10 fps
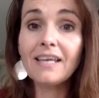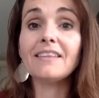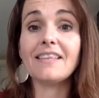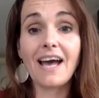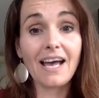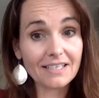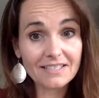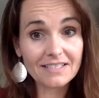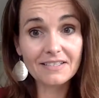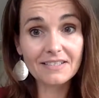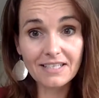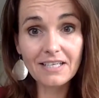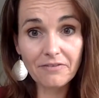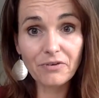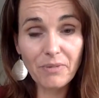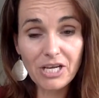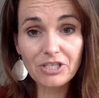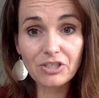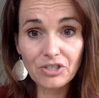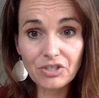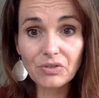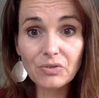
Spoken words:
That is key information too.